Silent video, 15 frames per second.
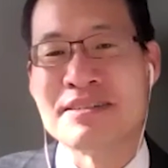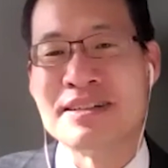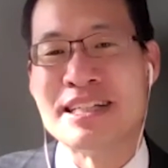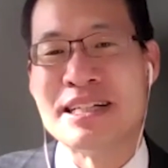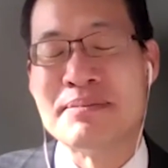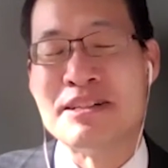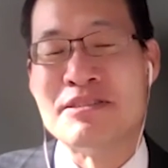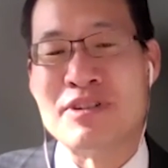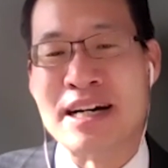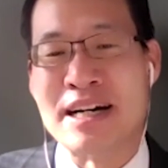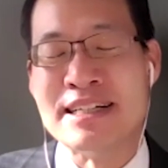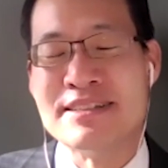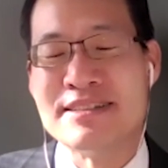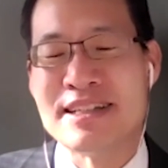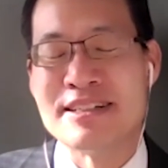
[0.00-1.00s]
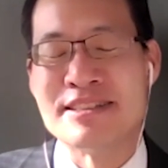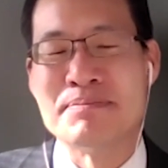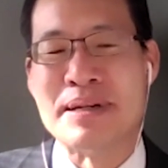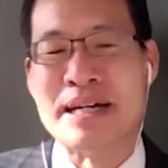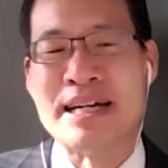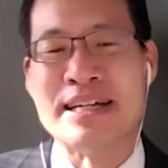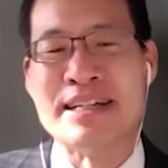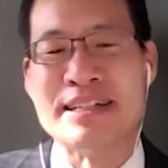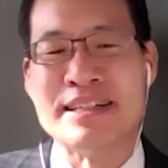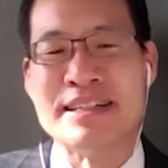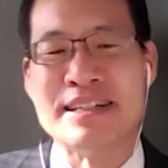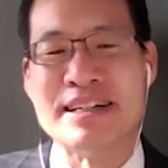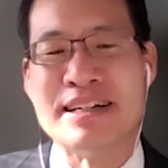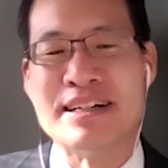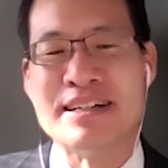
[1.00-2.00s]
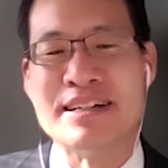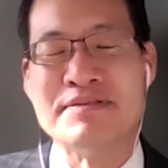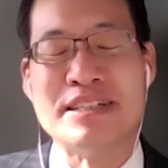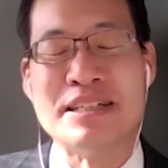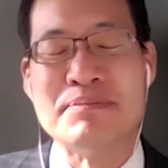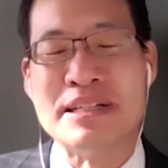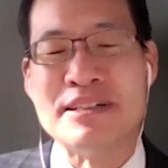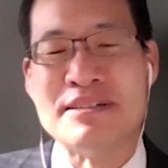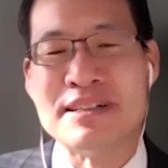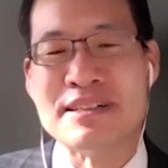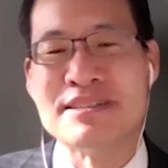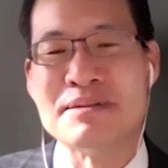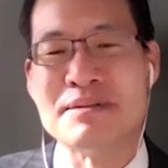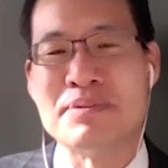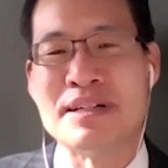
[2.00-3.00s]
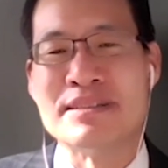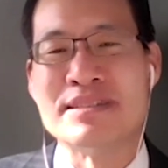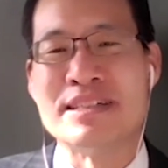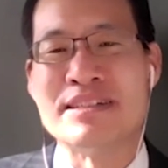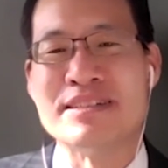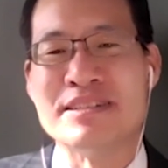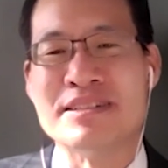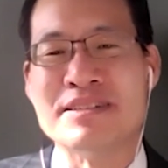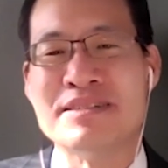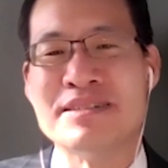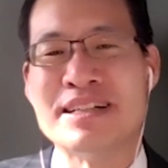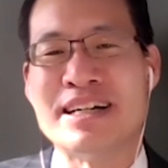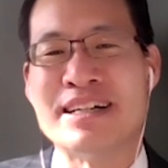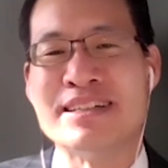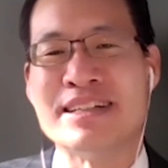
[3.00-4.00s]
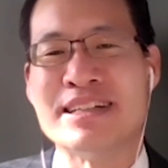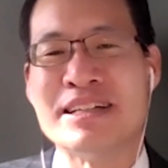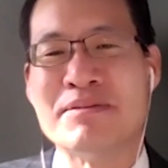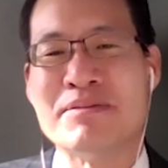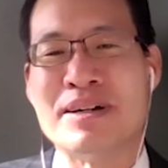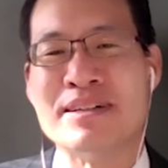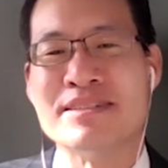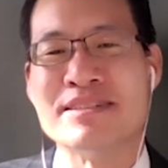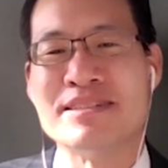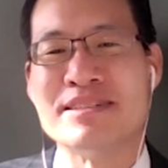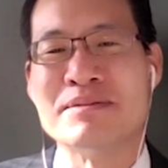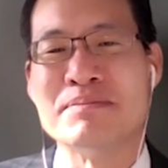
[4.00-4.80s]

Korean human rights has been of deep interest to President Yoon. I think he wants to